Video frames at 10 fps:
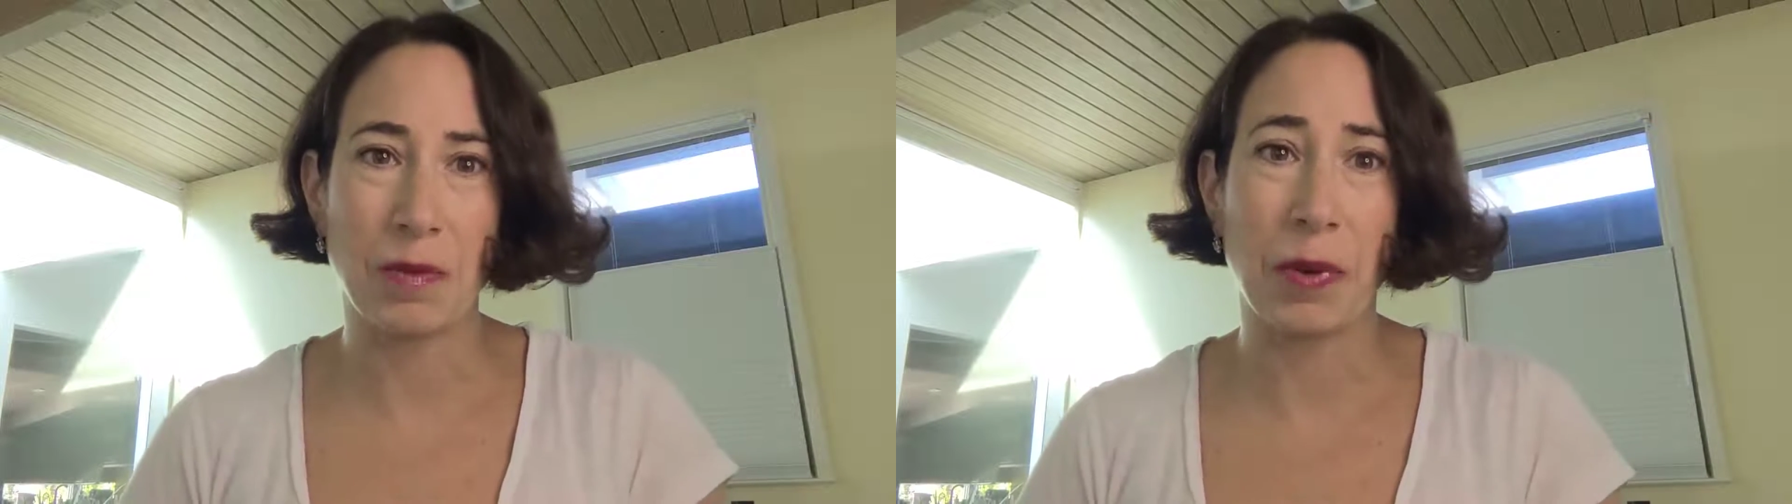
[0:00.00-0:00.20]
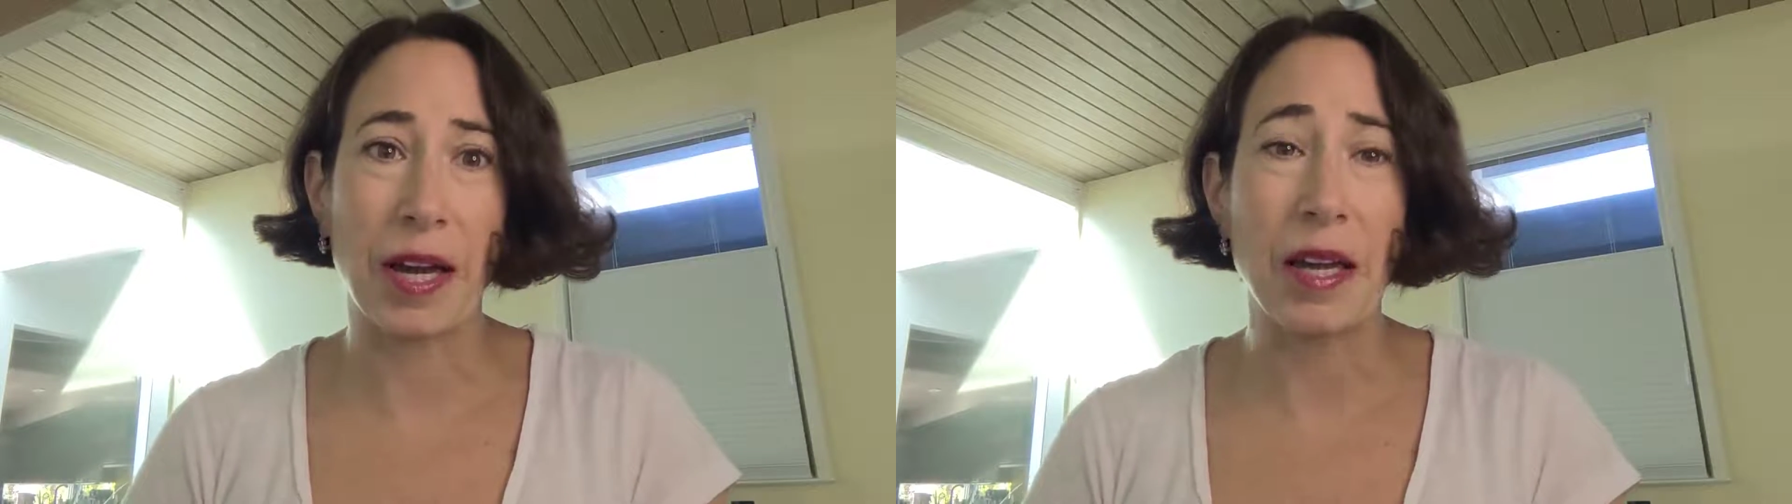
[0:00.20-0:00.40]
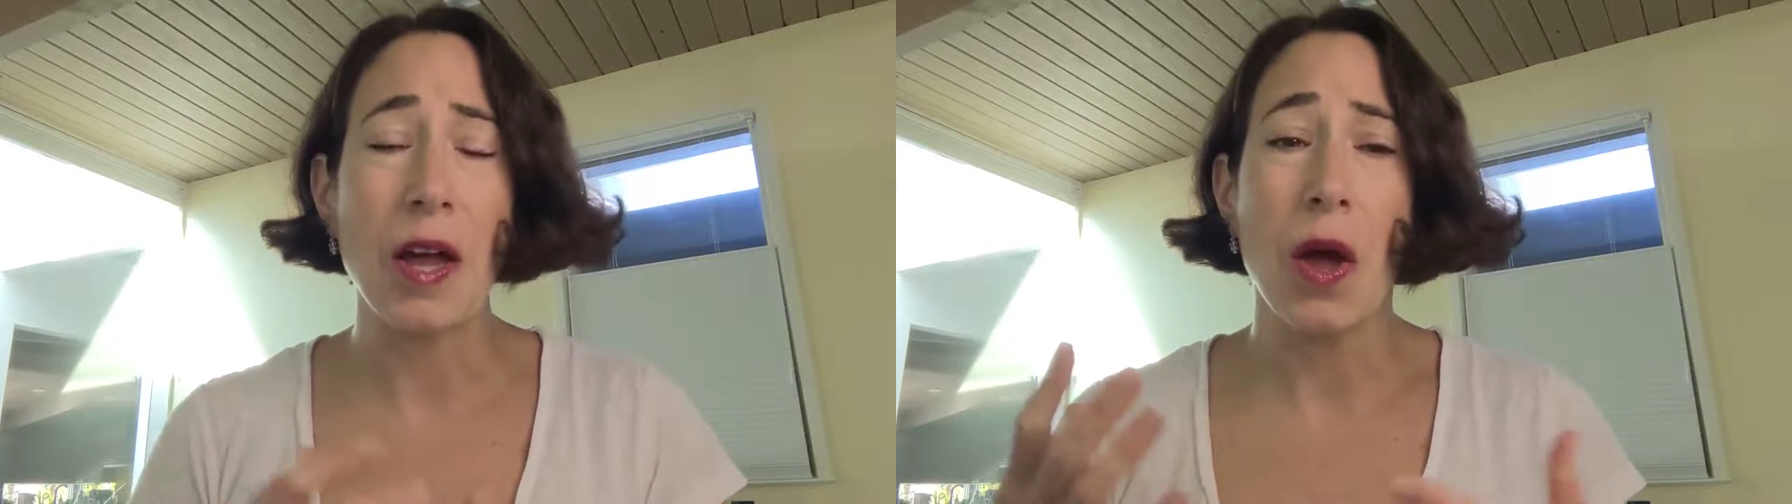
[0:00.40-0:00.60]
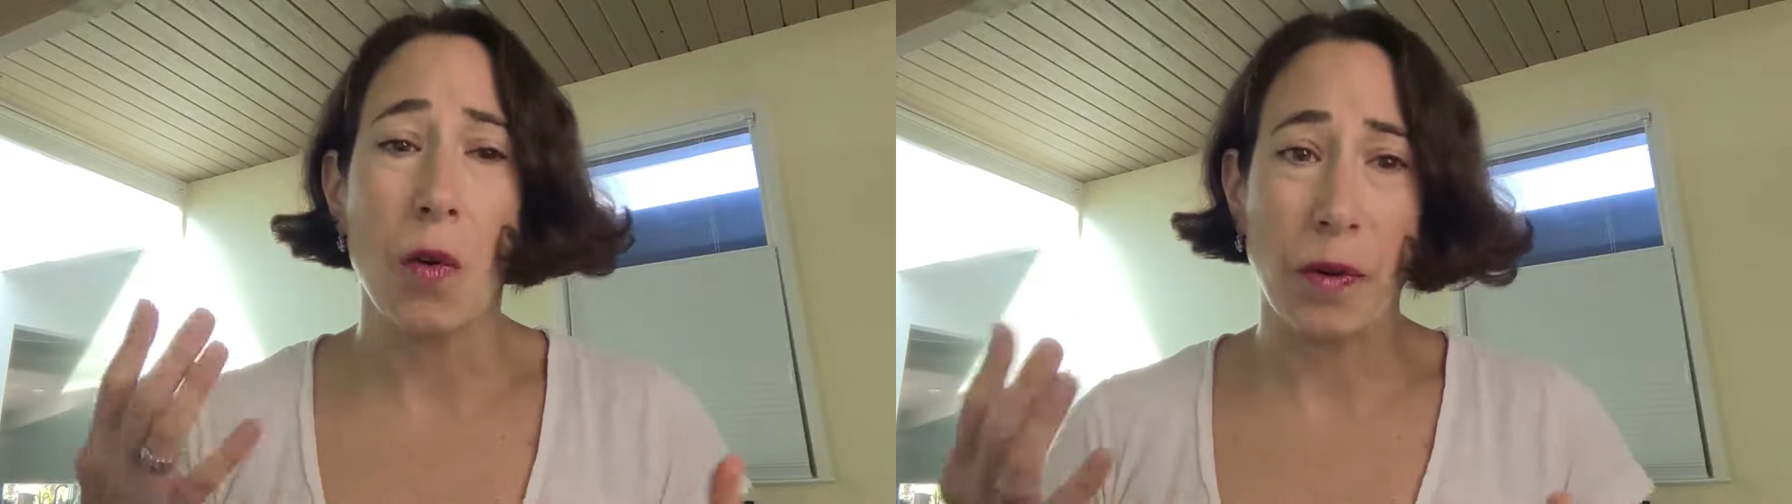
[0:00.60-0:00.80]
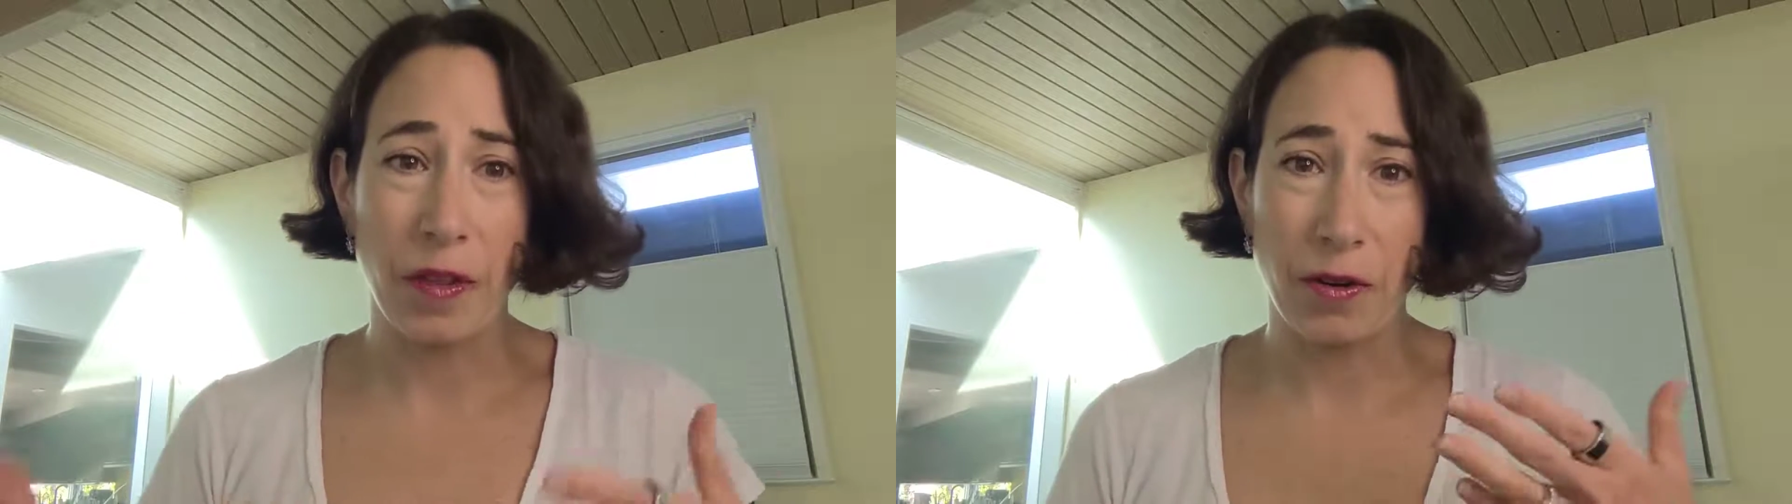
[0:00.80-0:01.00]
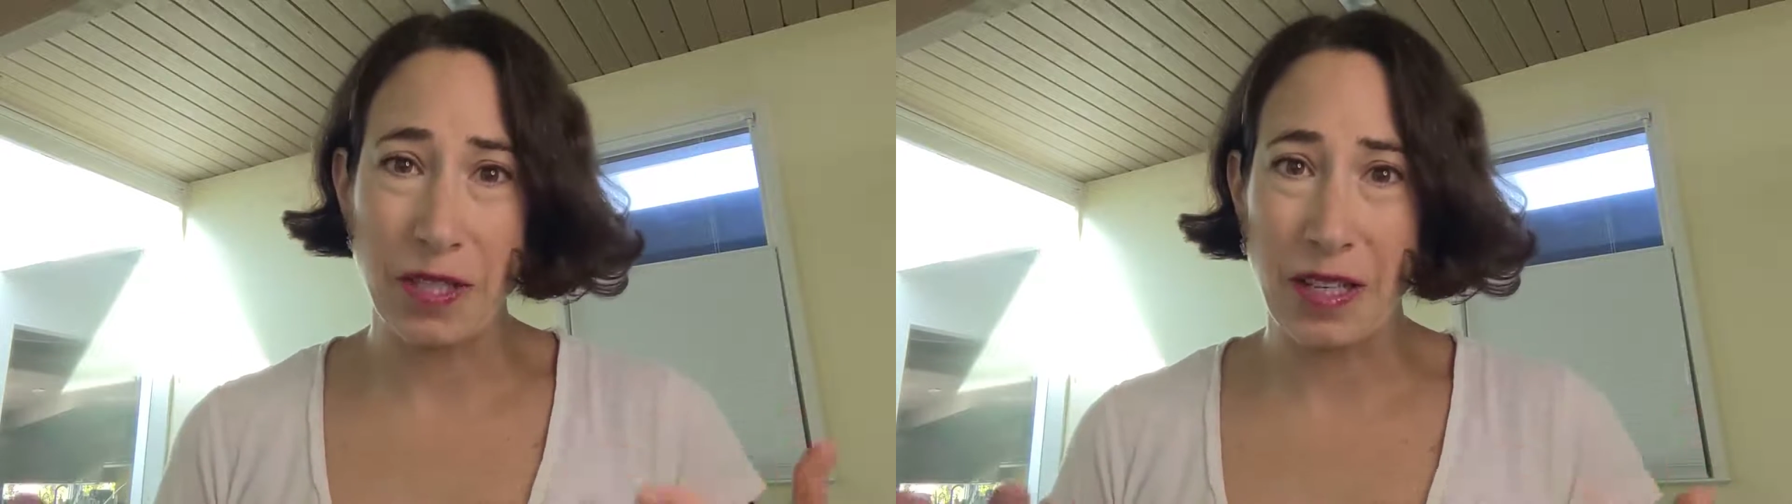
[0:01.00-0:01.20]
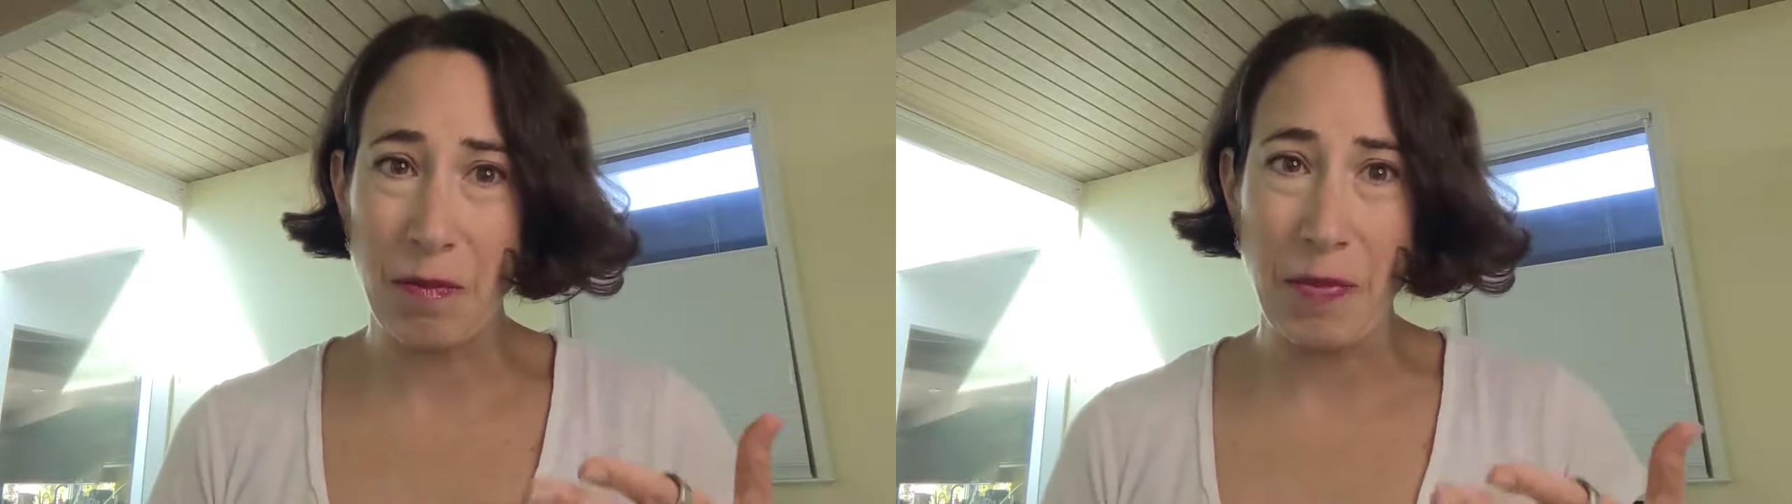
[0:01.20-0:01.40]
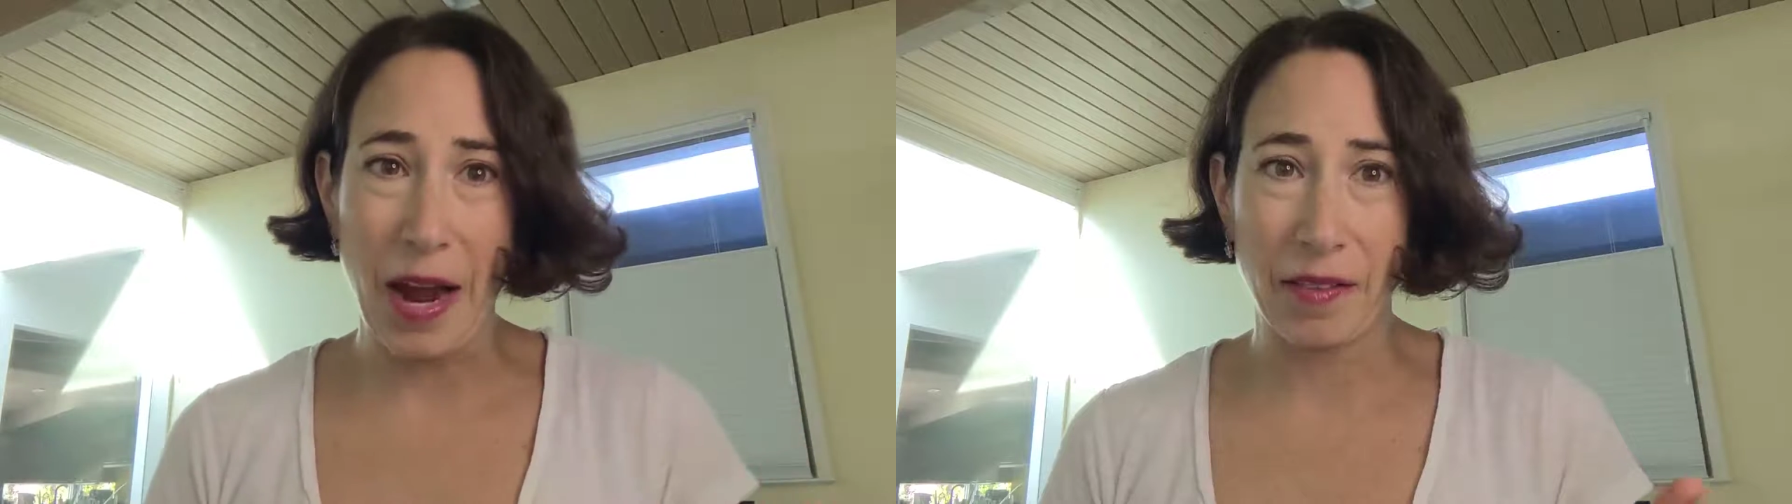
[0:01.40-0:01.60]
but when there is an
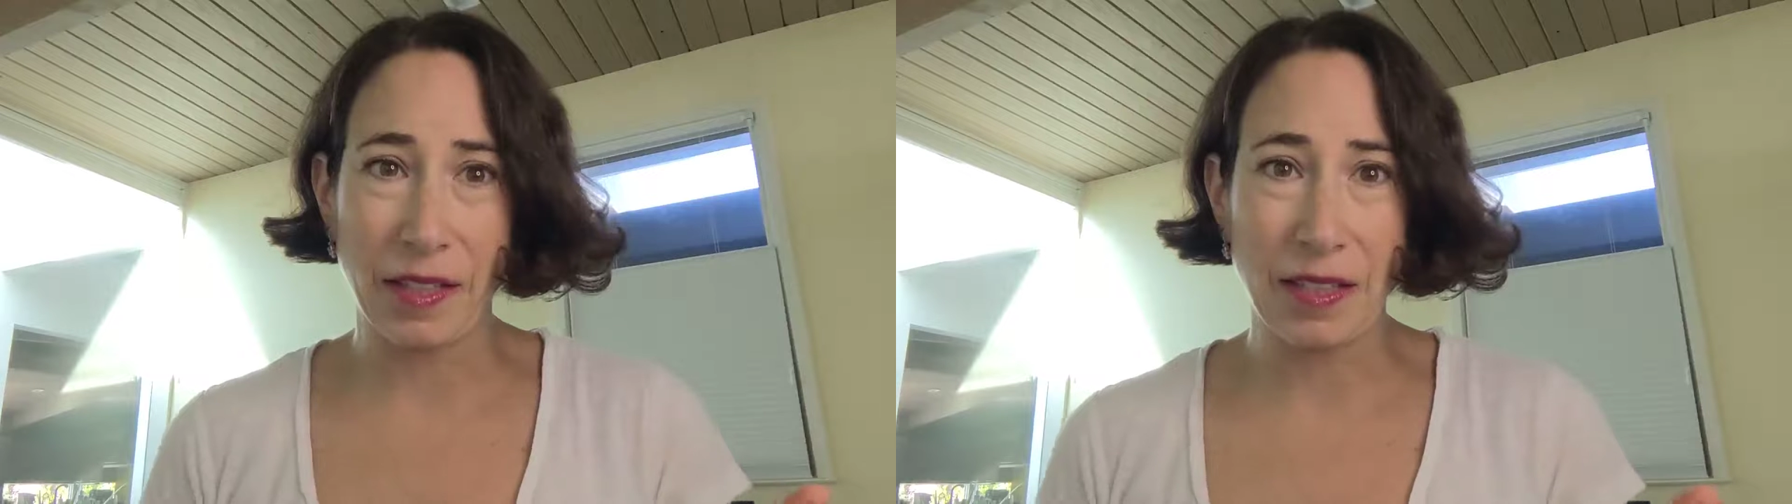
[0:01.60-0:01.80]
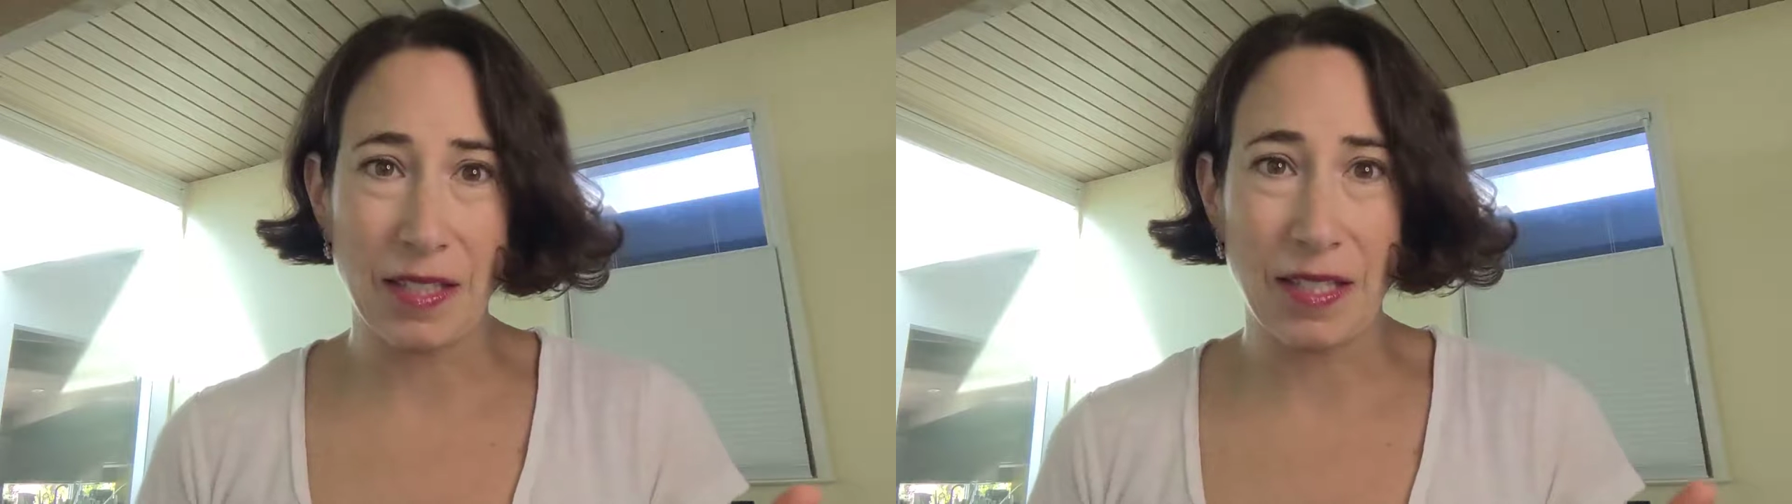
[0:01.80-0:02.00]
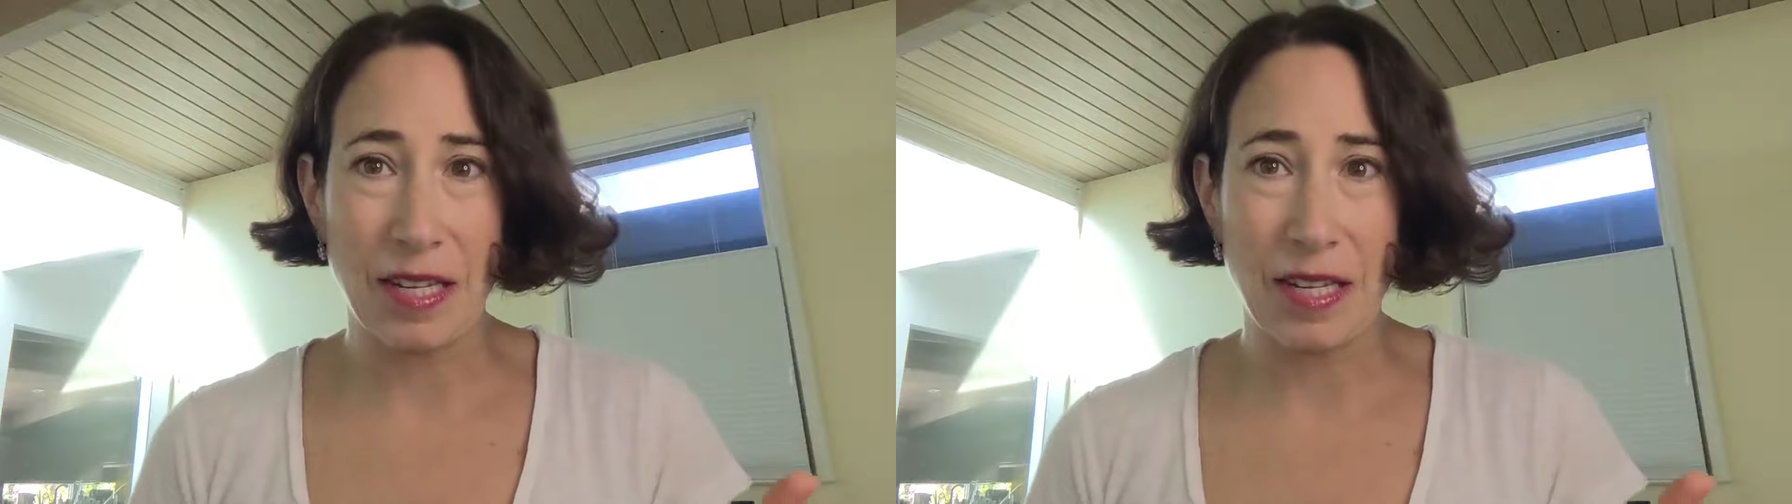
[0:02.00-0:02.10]
imbalance